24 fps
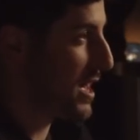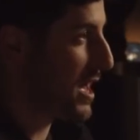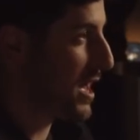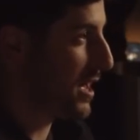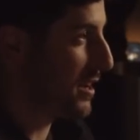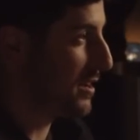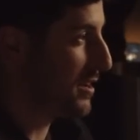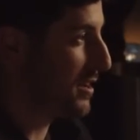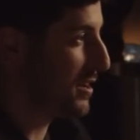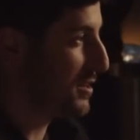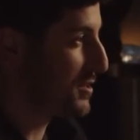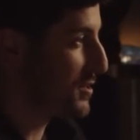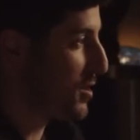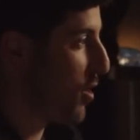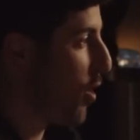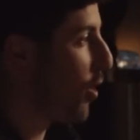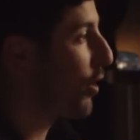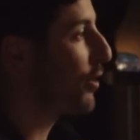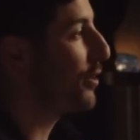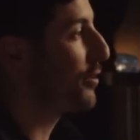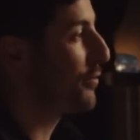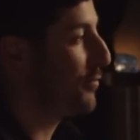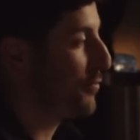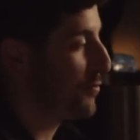that is
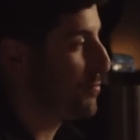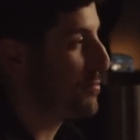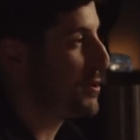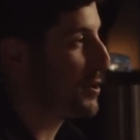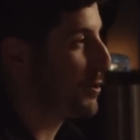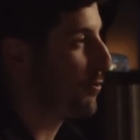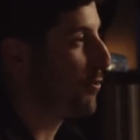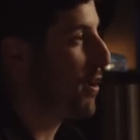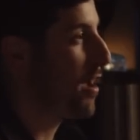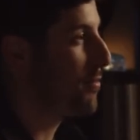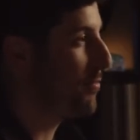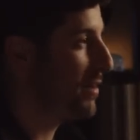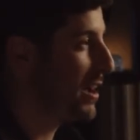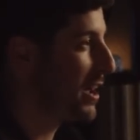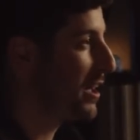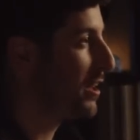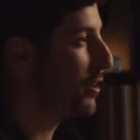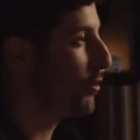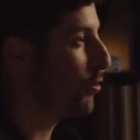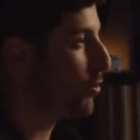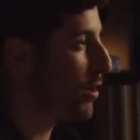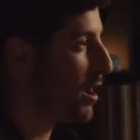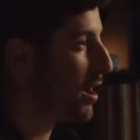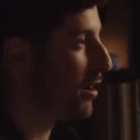harder for me to wrap my
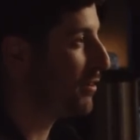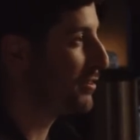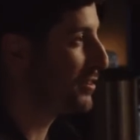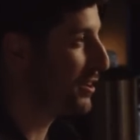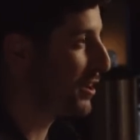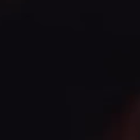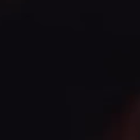head around.